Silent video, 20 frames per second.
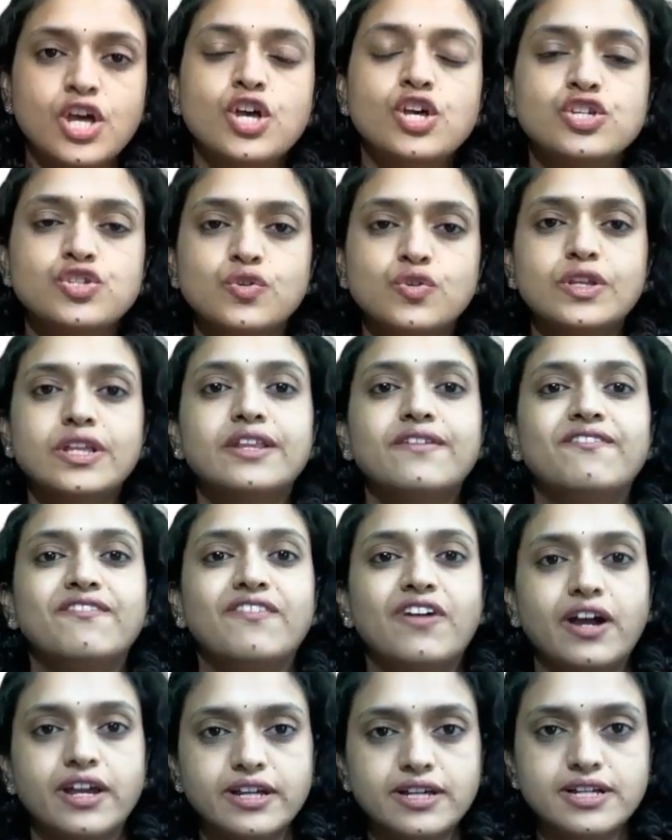so that the
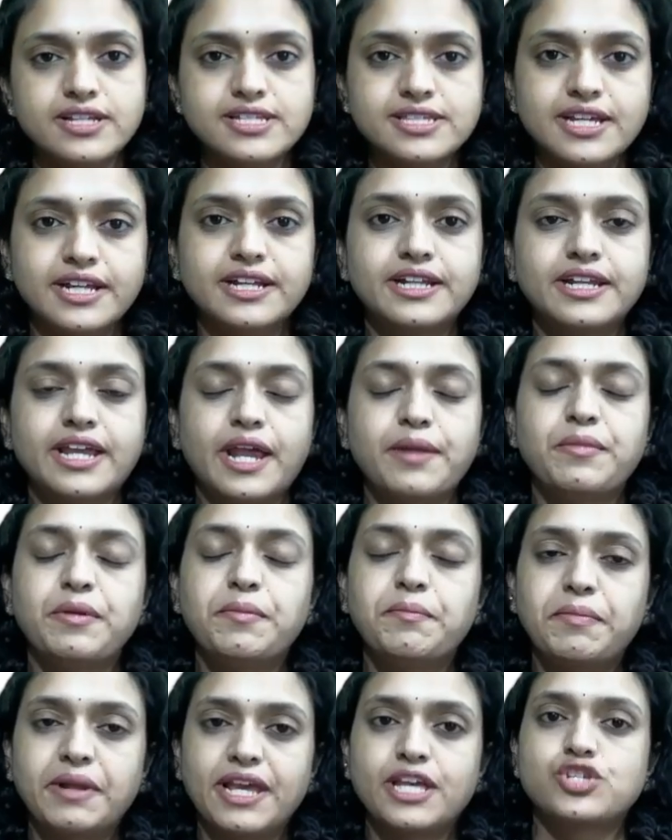wires that can be
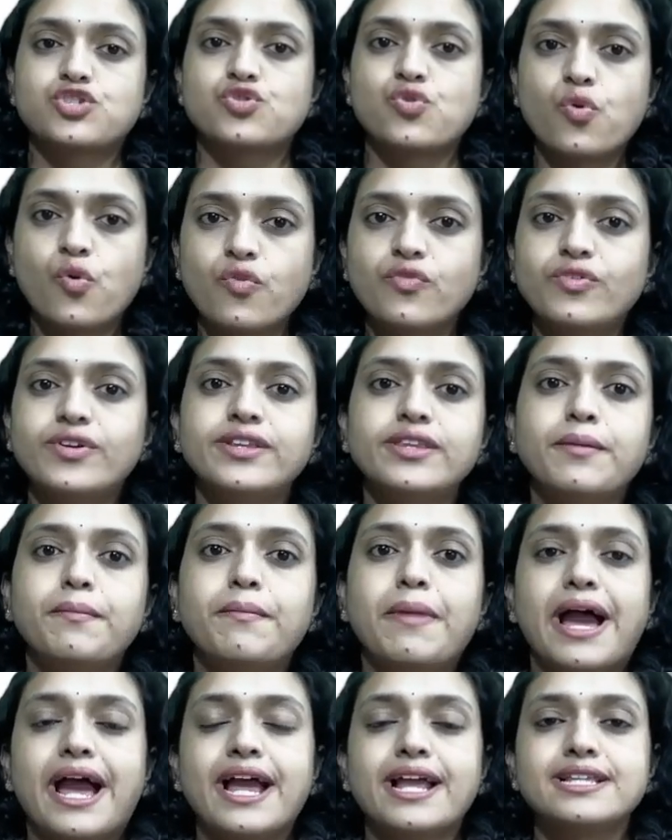placed over the
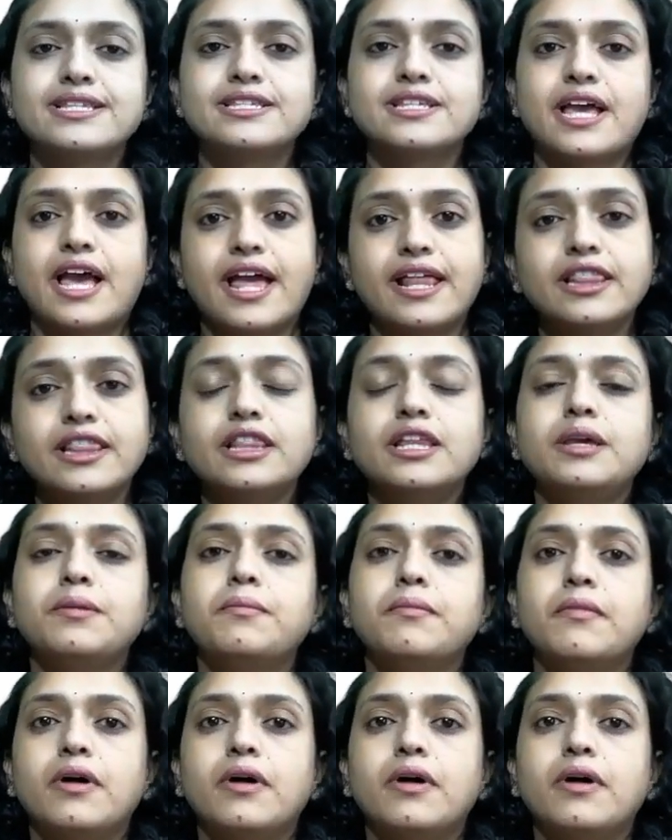bands and the